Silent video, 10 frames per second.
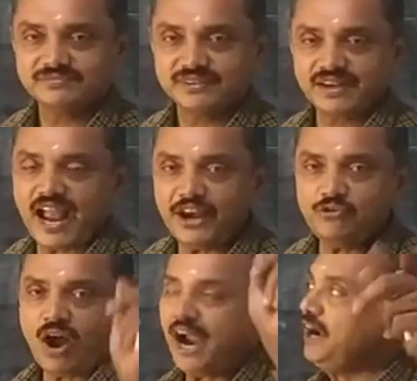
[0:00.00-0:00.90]
Can
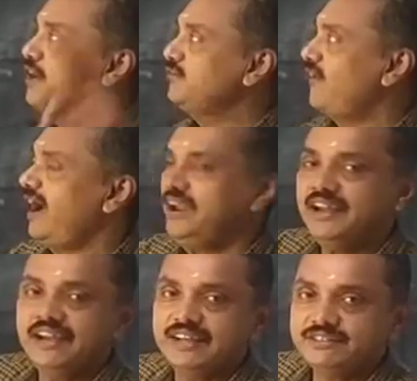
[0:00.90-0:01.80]
you
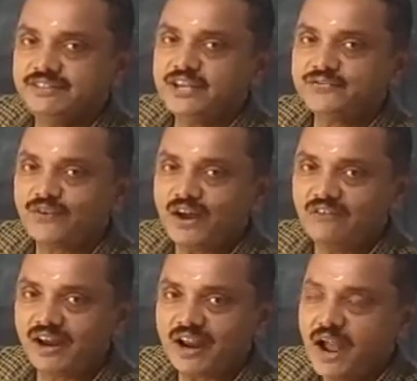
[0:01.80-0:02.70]
identify this
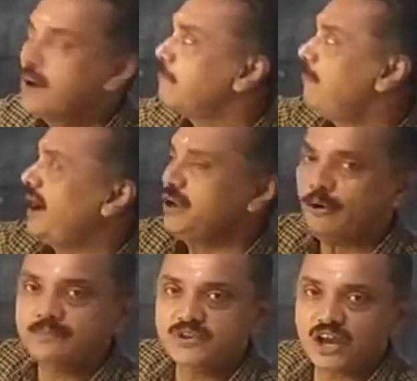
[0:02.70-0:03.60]
flower by
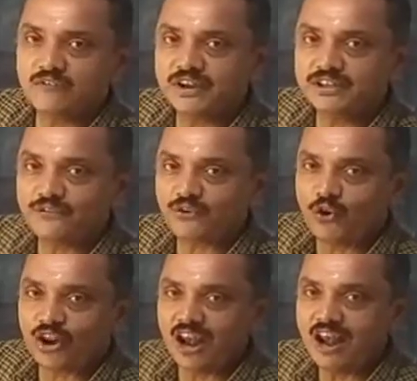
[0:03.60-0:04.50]
observing the
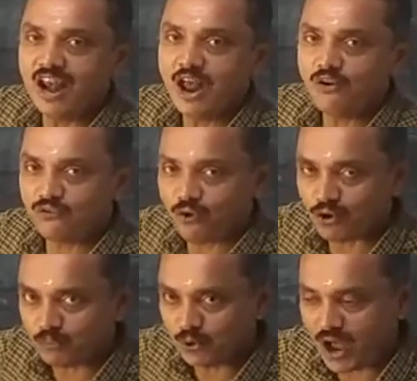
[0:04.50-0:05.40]
floral
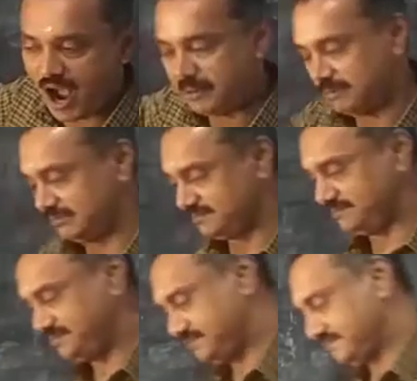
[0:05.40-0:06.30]
formula?
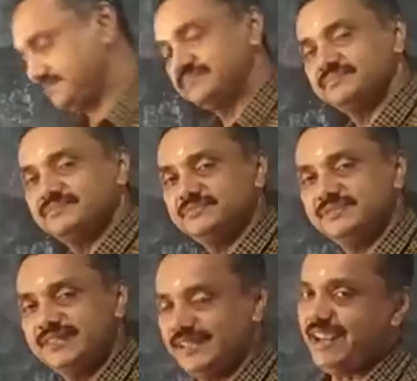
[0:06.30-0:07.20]

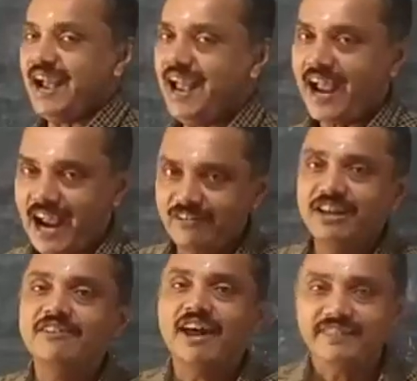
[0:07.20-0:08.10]
See, I will
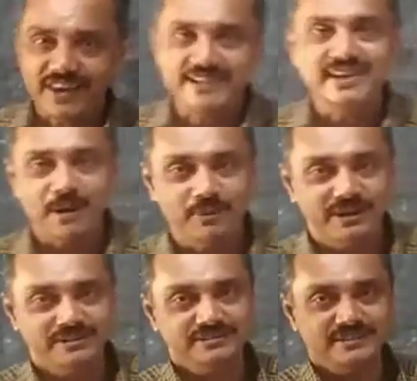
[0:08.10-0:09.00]
give another
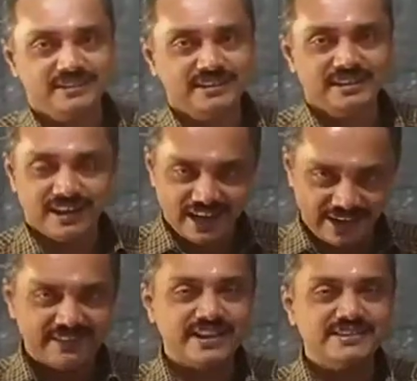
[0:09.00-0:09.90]
example.
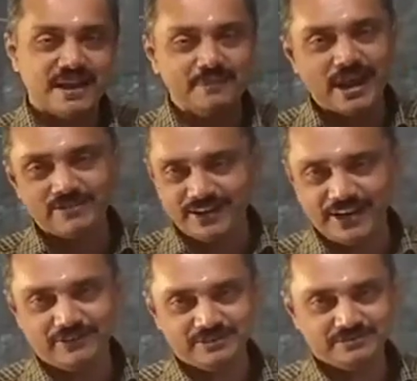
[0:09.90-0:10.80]
Another example I will
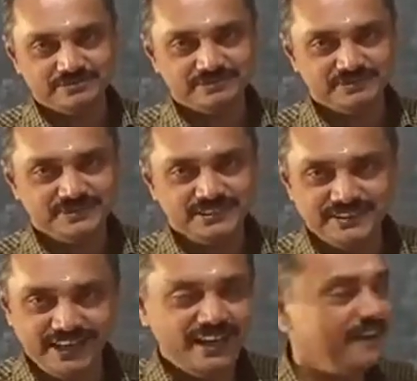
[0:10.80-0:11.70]
give.
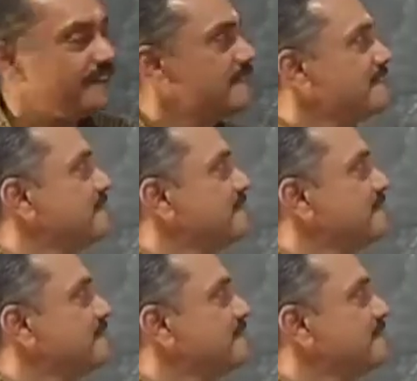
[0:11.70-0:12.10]
See,